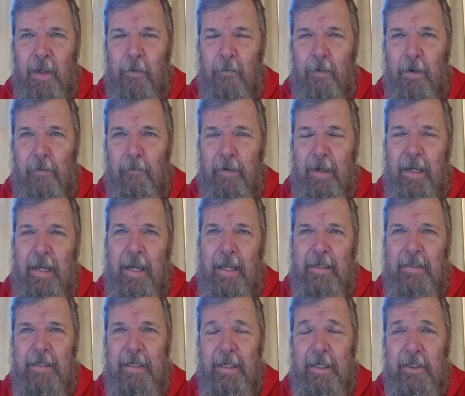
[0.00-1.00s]
when we
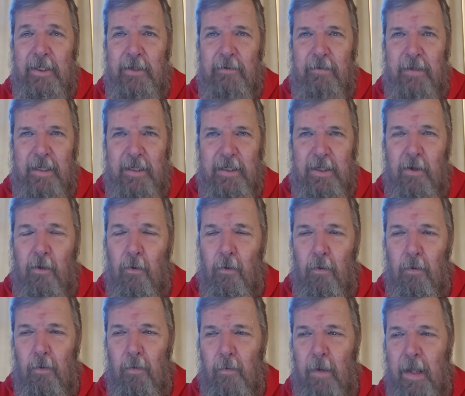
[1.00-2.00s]
get into this
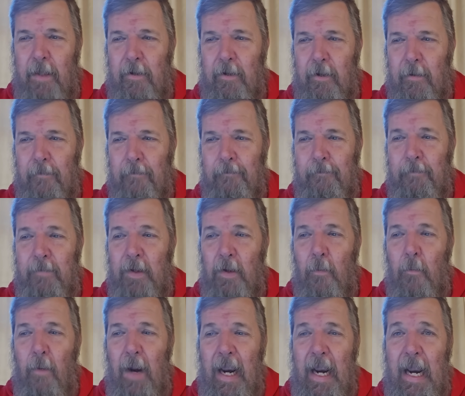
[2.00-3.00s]
cold weather?
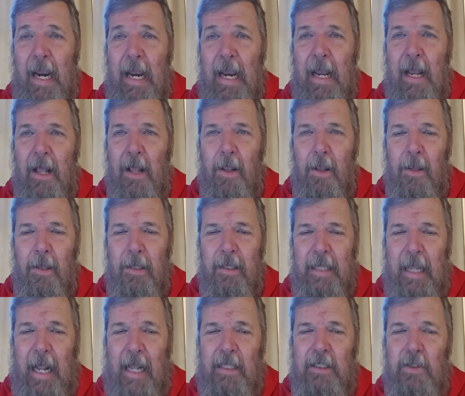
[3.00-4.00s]
Well,
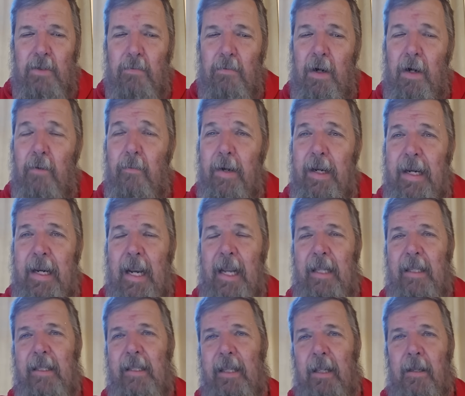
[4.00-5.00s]
that's where we
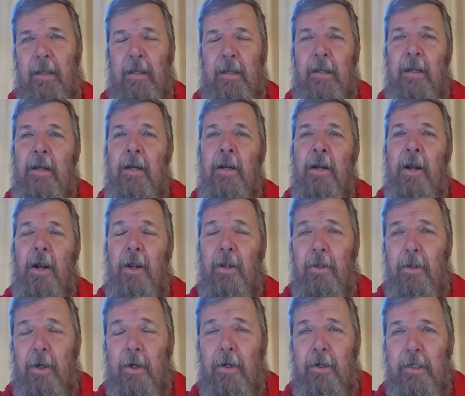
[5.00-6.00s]
get the
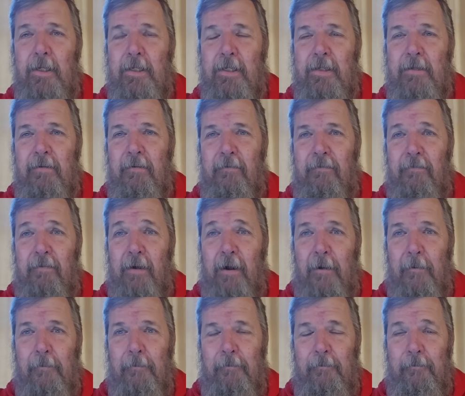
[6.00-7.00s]
alerts
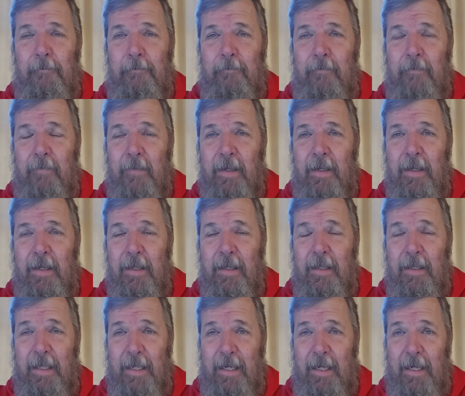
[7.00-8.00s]
from
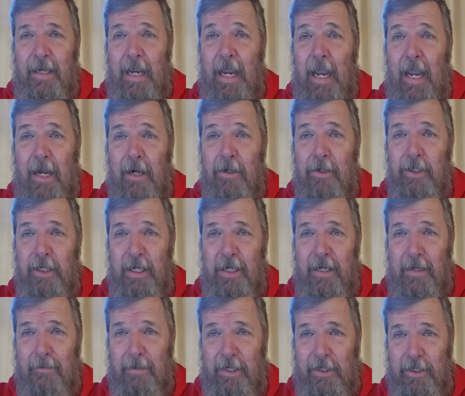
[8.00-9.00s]
the energy
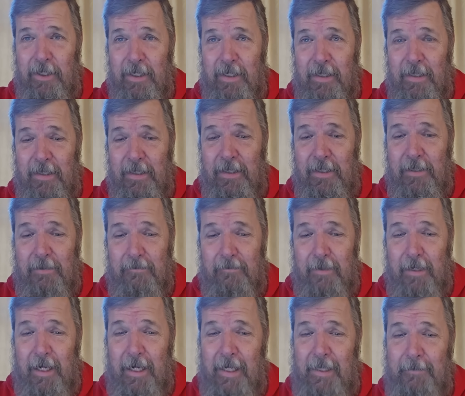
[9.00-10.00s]
commissions,
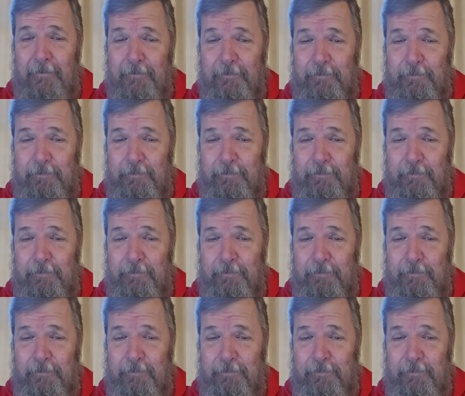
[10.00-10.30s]
okay?